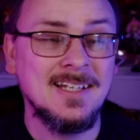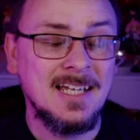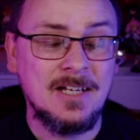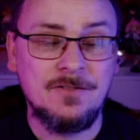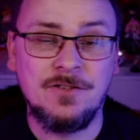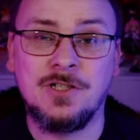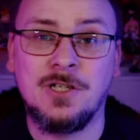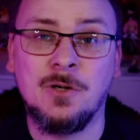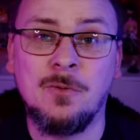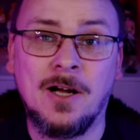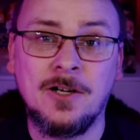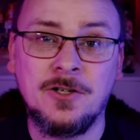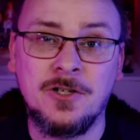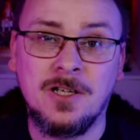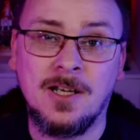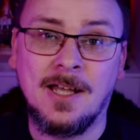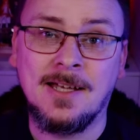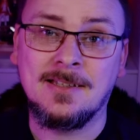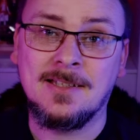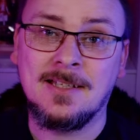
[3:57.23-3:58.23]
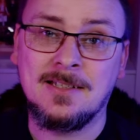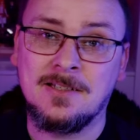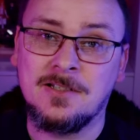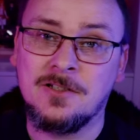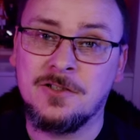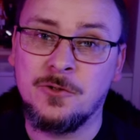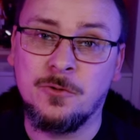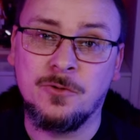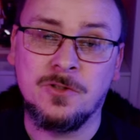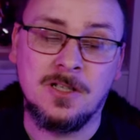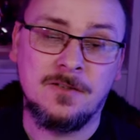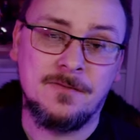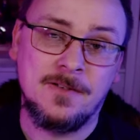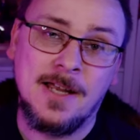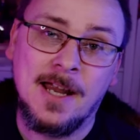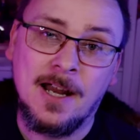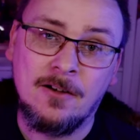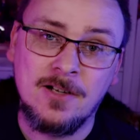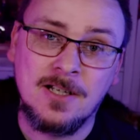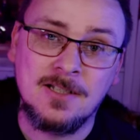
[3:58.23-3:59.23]
If you do actually like this and showing the
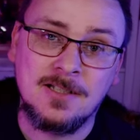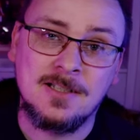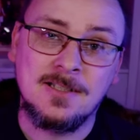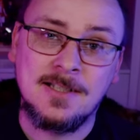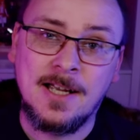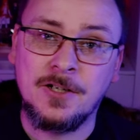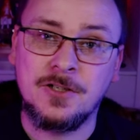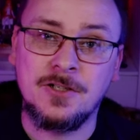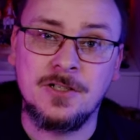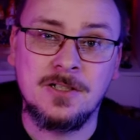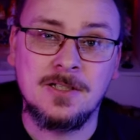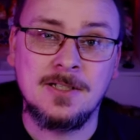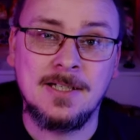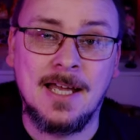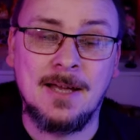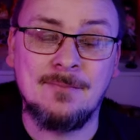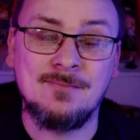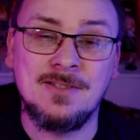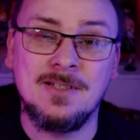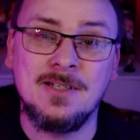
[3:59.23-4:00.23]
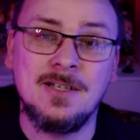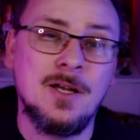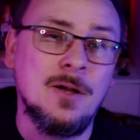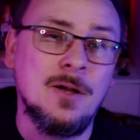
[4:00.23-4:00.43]
different areas and sections of the games,